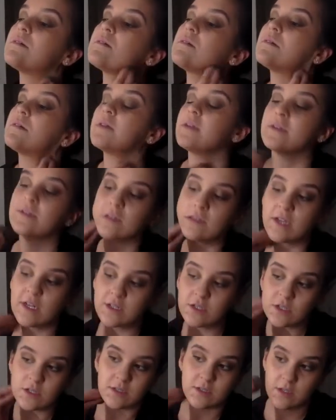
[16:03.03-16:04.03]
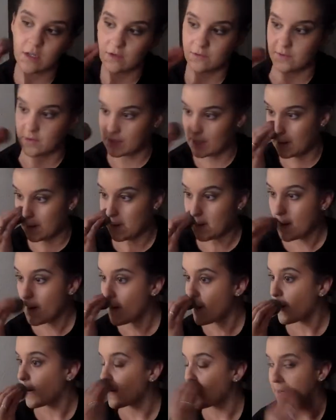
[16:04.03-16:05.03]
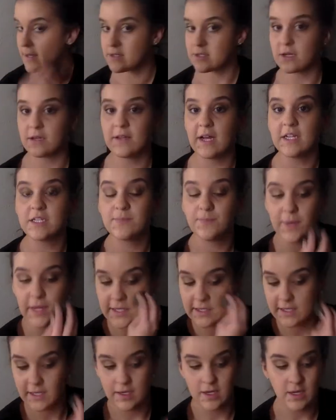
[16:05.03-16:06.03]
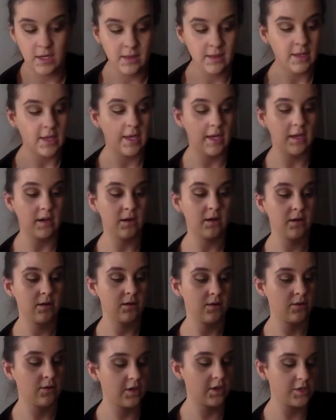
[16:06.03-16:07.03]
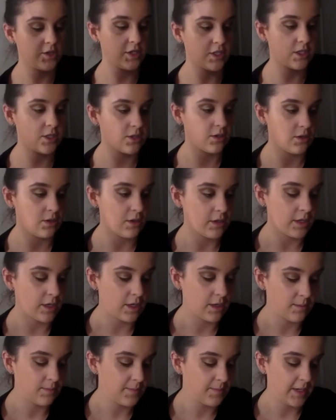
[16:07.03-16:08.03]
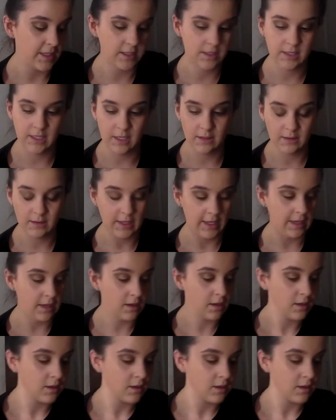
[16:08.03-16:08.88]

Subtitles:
Okay, so that's just good for now. Alright, so that's blended, and then you can just do your basic, like,